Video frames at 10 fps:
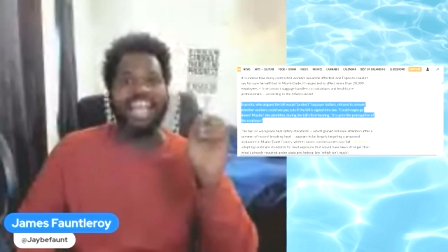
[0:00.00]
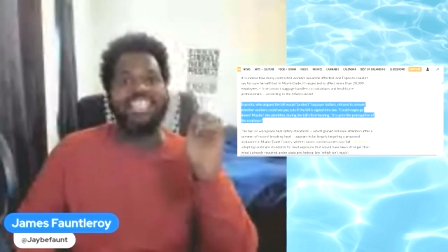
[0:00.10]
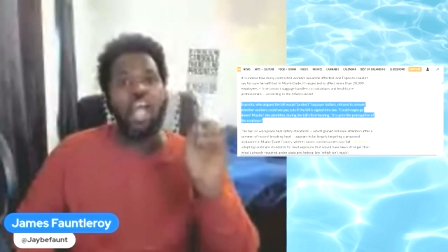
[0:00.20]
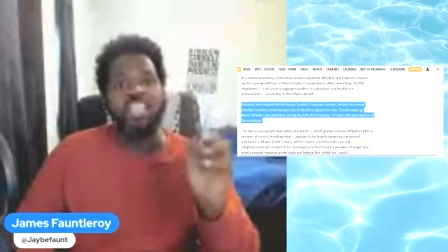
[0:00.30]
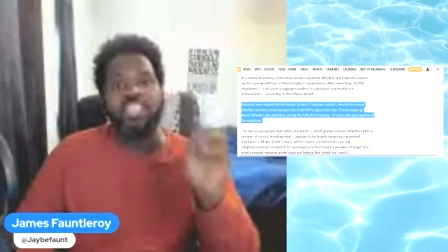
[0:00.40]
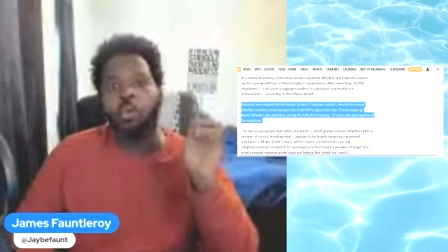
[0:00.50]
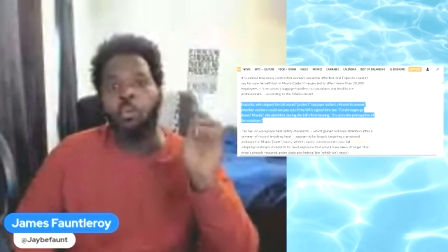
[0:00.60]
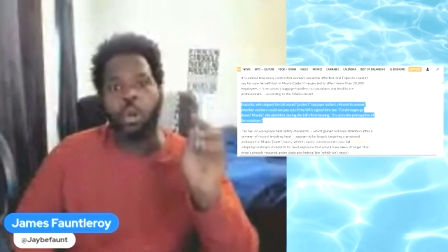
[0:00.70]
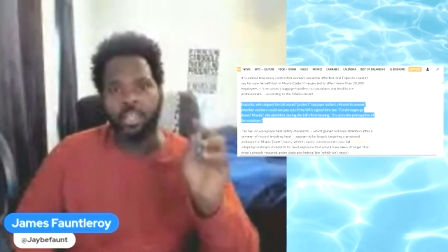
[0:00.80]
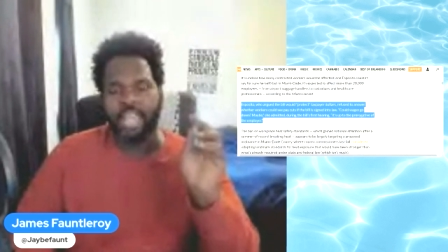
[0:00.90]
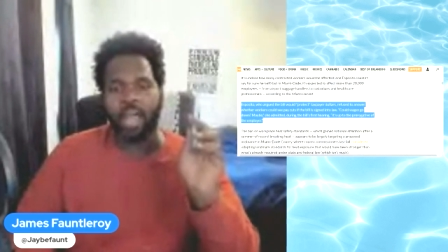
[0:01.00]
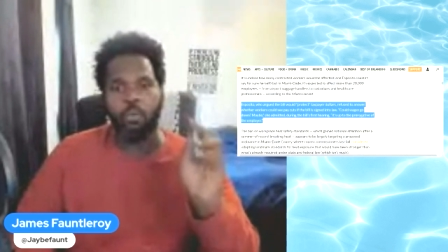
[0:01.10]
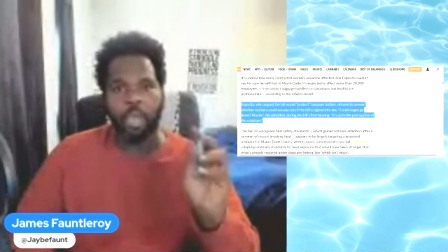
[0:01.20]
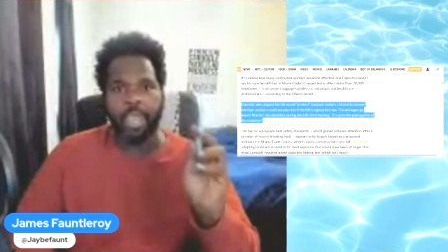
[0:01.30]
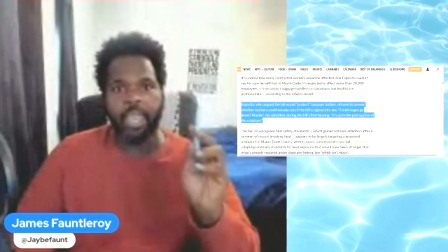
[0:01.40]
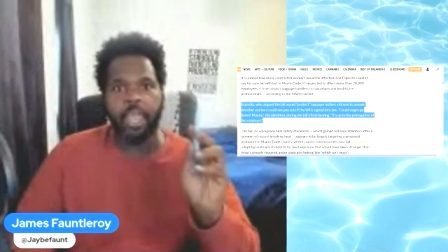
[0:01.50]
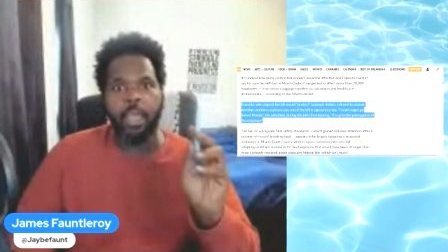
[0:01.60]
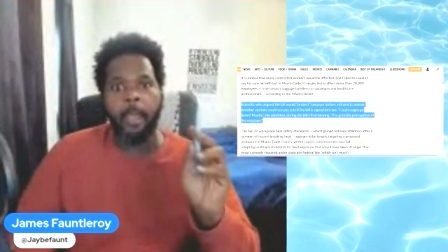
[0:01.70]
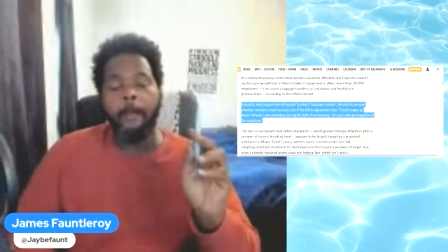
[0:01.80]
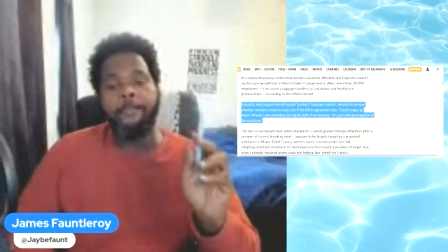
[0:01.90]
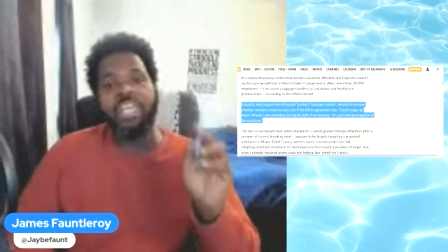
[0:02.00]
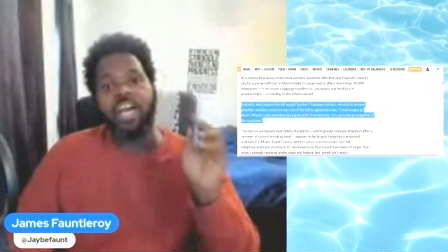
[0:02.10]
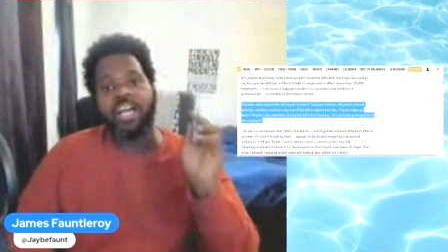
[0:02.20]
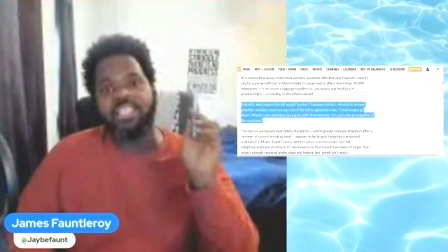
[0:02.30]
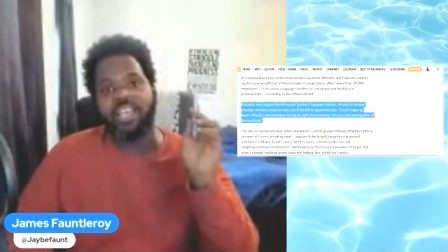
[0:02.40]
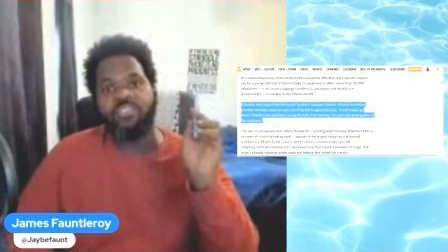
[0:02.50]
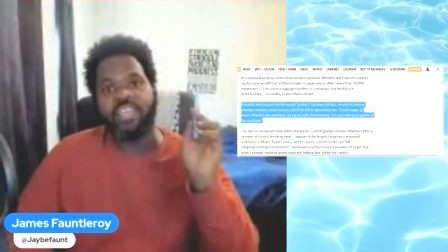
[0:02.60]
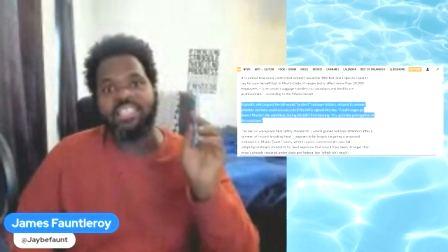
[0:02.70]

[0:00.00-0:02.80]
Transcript: It doesn't work that way because if